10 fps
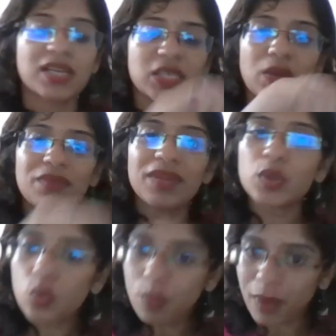See, when we
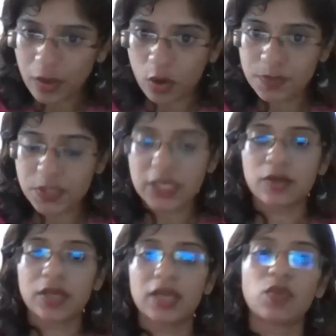do biopsy,
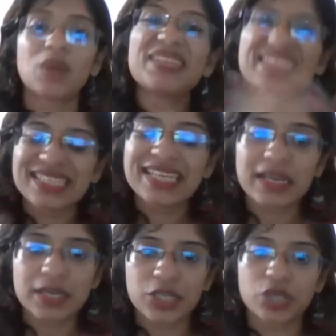okay, when we
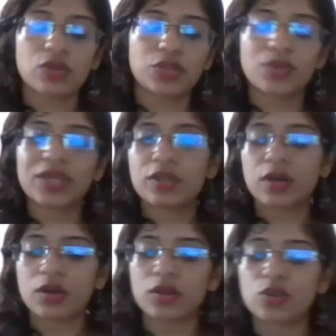stain it,
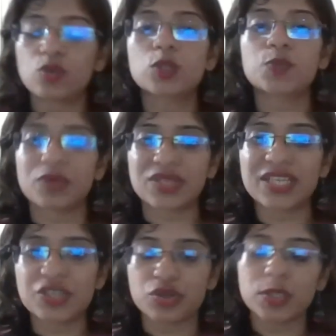during those
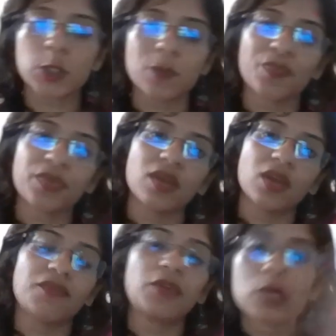procedures,
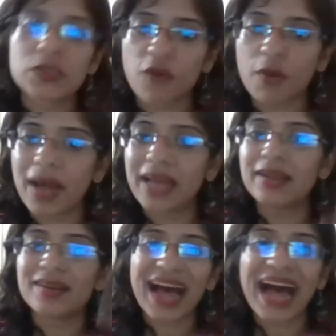we use
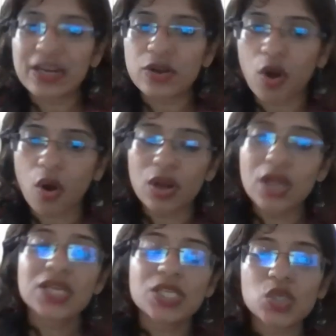formalin, alcohol,
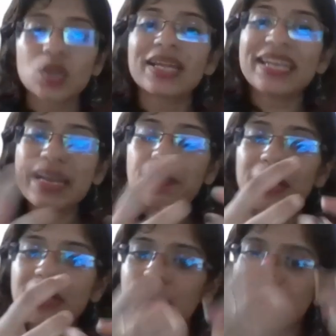so the
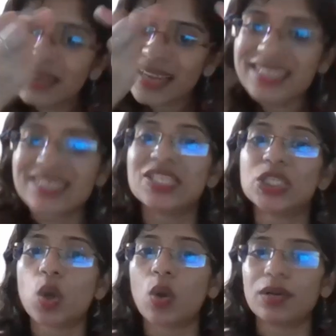lipid content gets
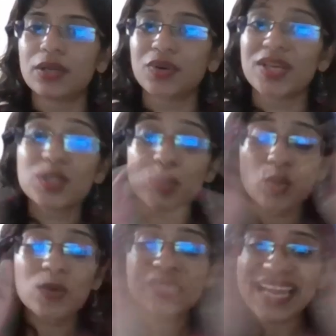dissolved. Okay, so
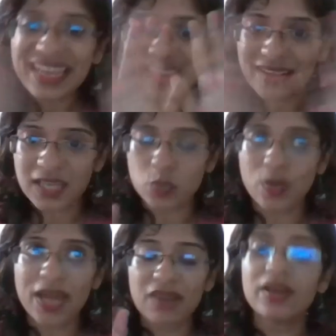those areas
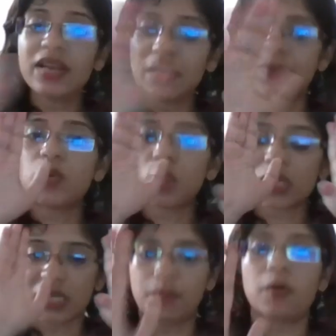wherever lipid
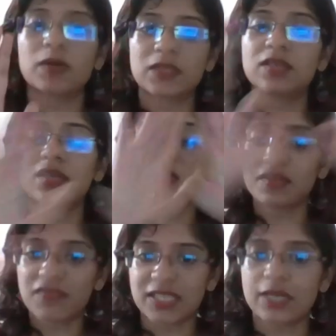was deposited in
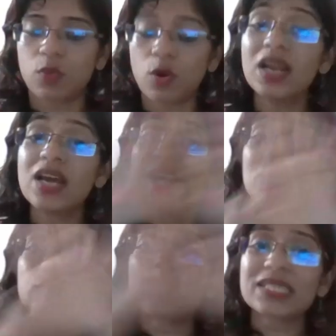the vessel wall,
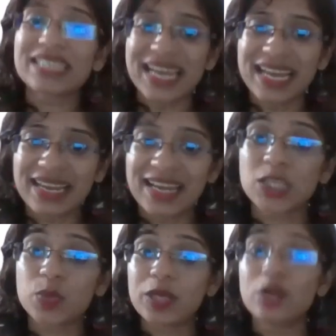those
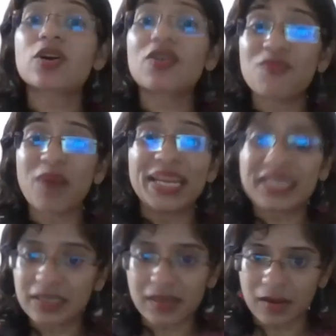areas will look
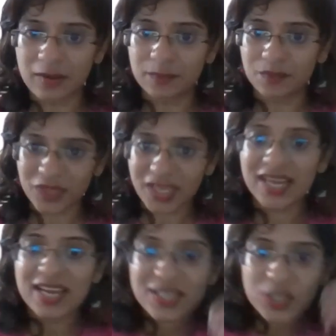white in color.
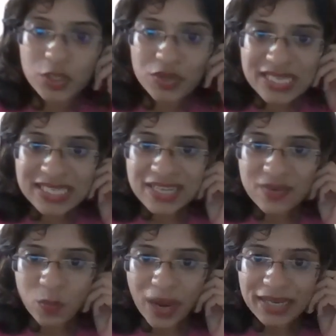Okay, so you can see
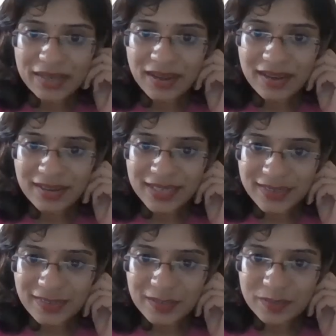white color
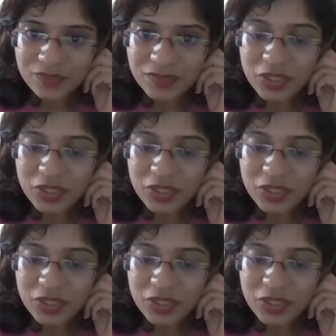here.